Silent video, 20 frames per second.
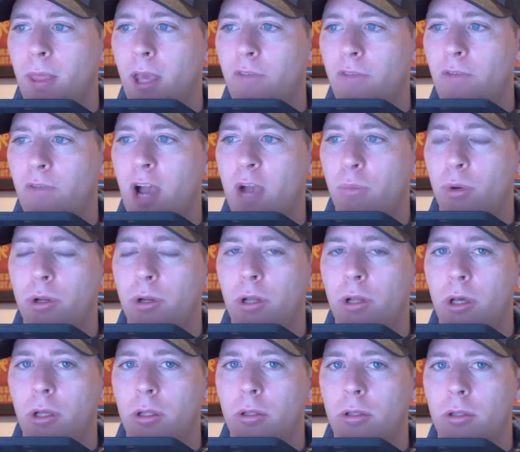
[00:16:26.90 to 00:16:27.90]
if I were
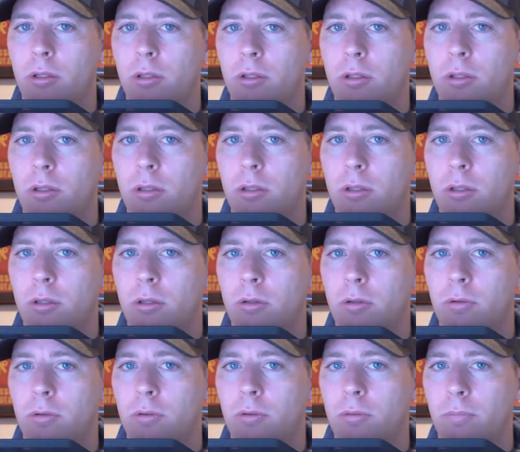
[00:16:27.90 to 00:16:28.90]
to
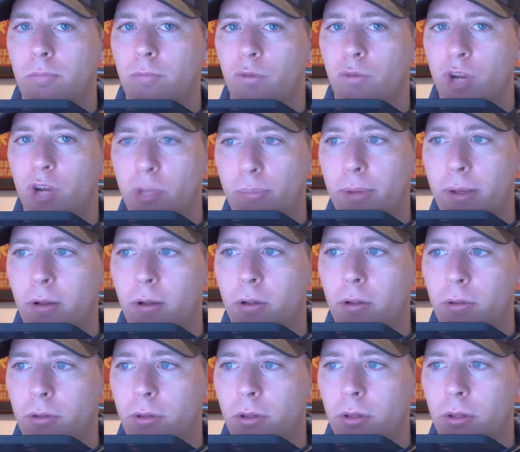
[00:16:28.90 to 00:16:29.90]

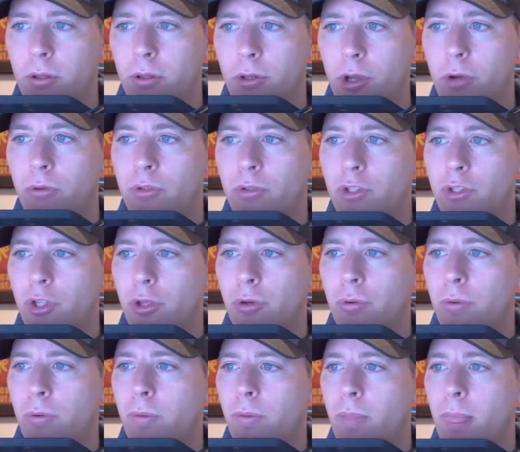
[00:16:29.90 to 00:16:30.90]
rebuild node
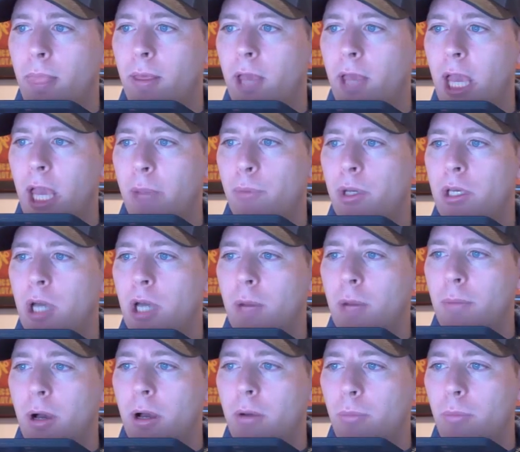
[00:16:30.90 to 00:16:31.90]
2, it would
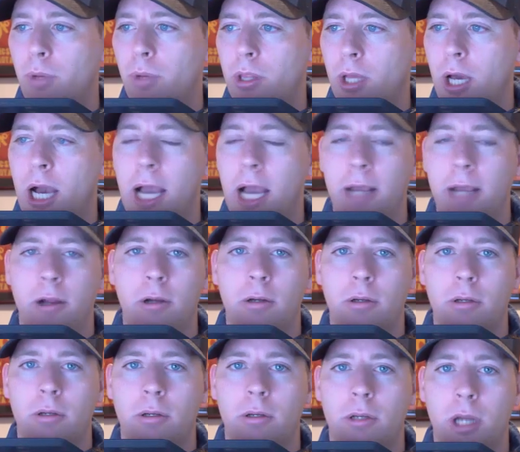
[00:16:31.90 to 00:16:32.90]
come up with a
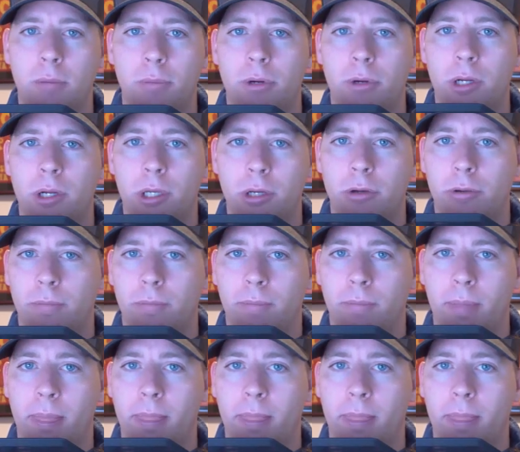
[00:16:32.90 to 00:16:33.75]
higher number here.